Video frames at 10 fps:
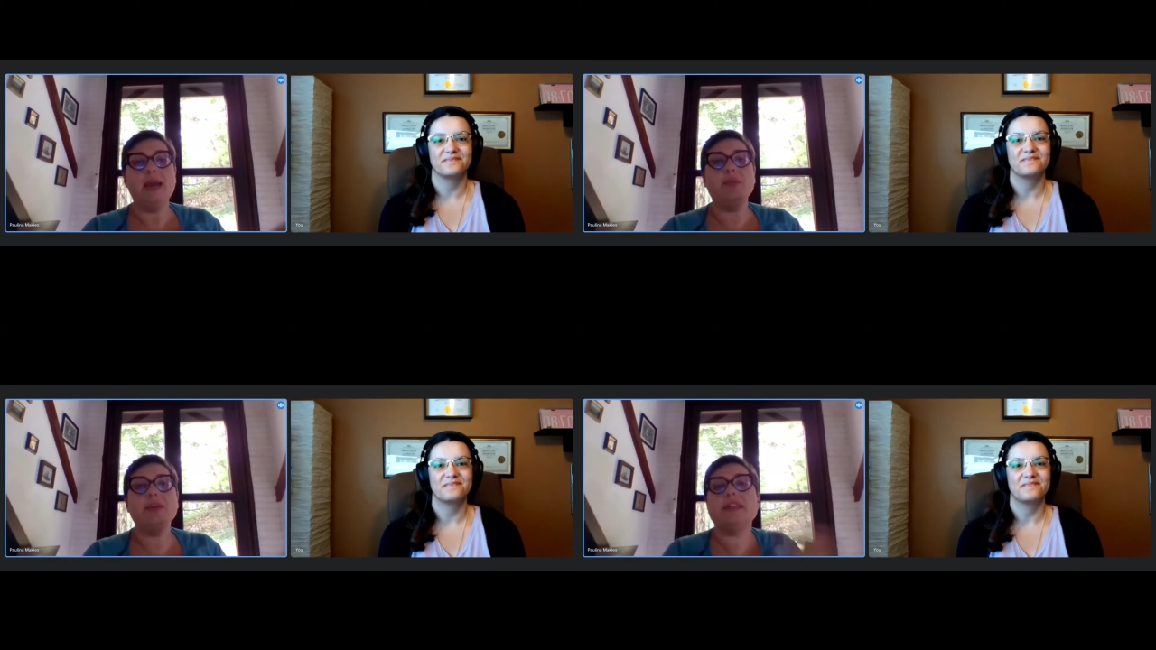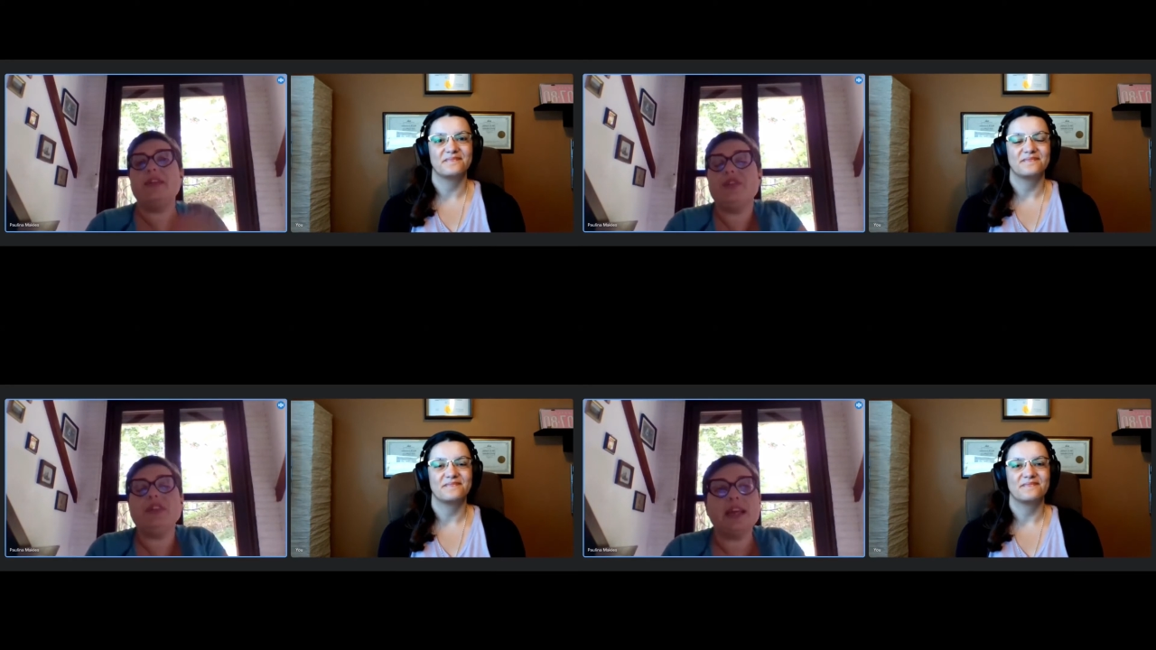Speaker 1: Because
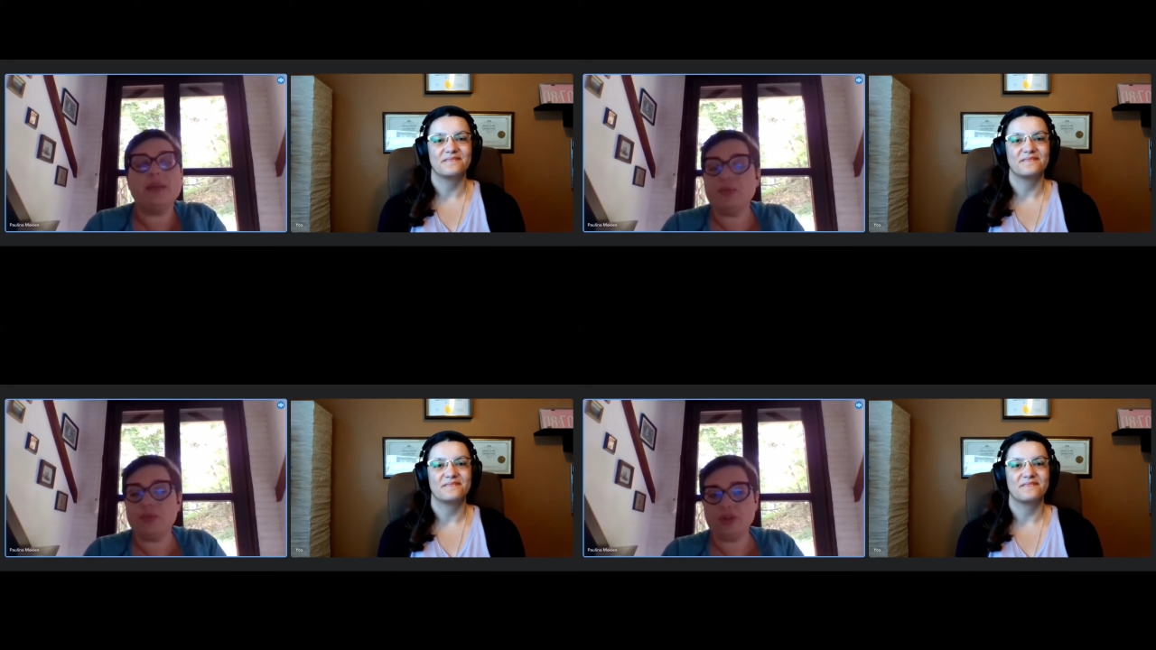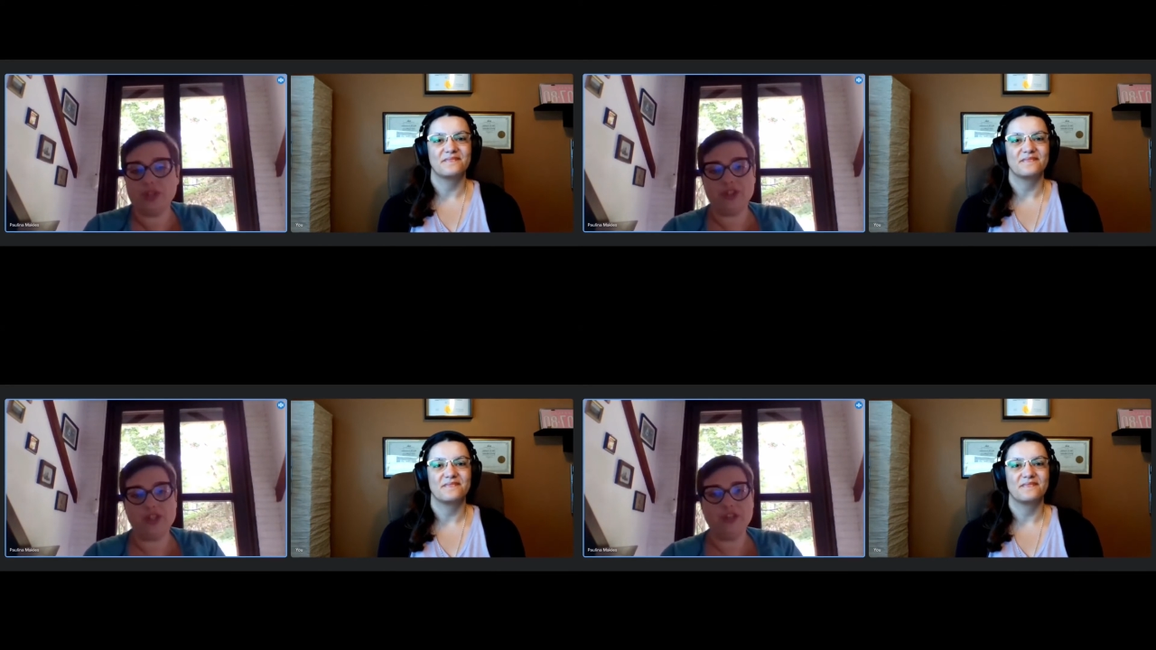every time a
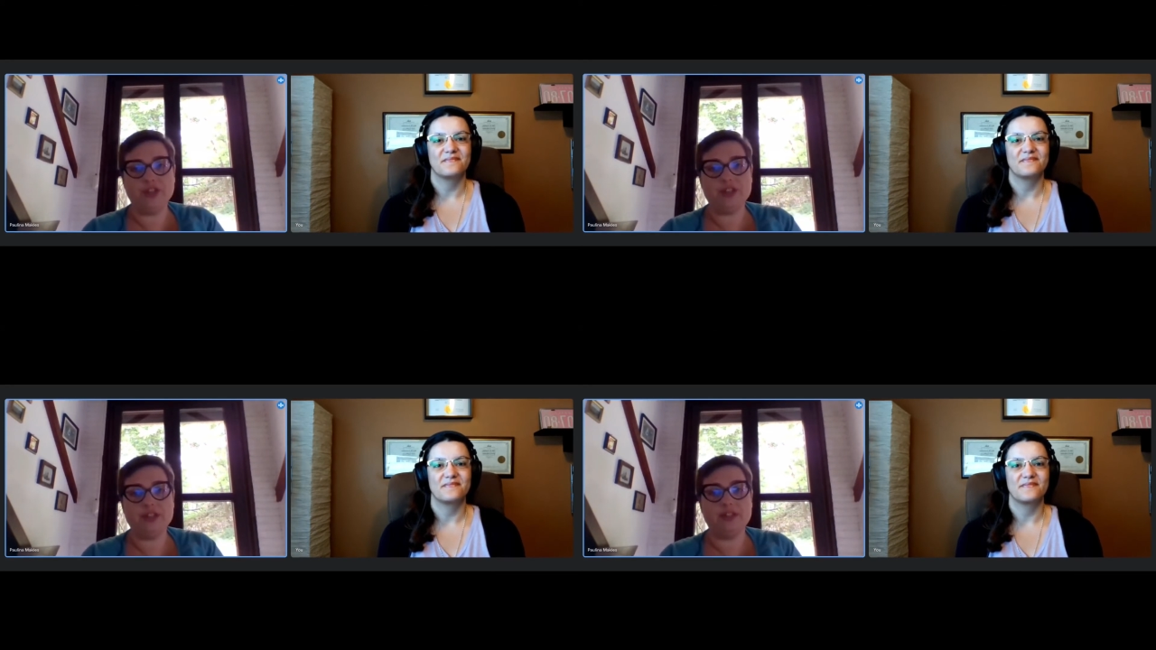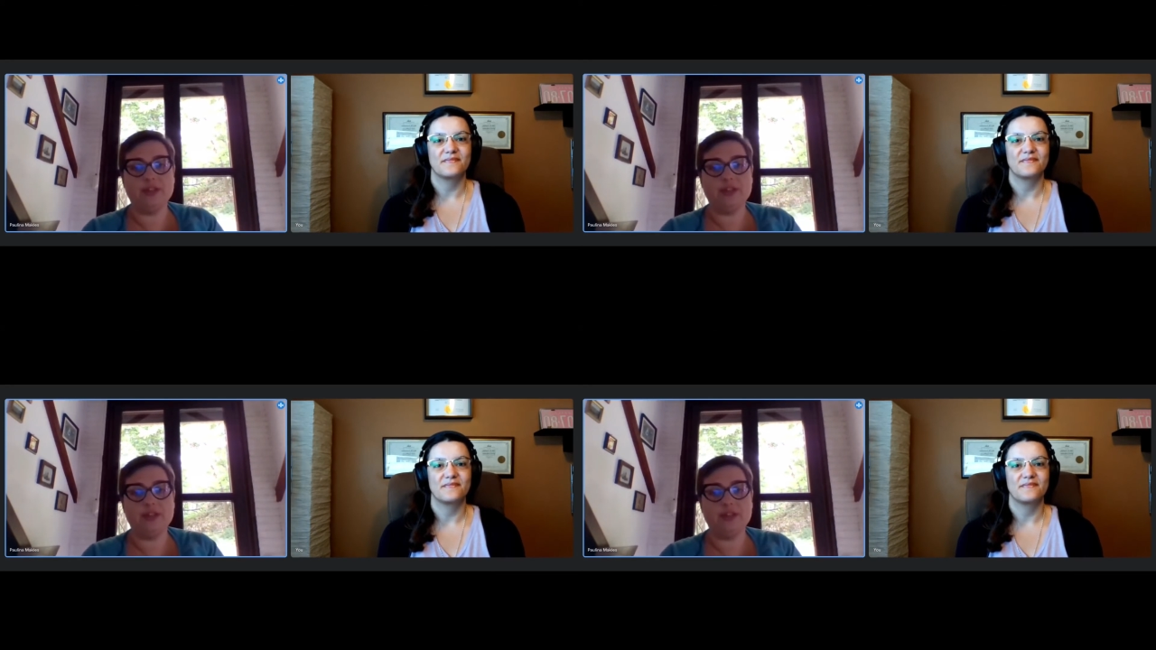project changes,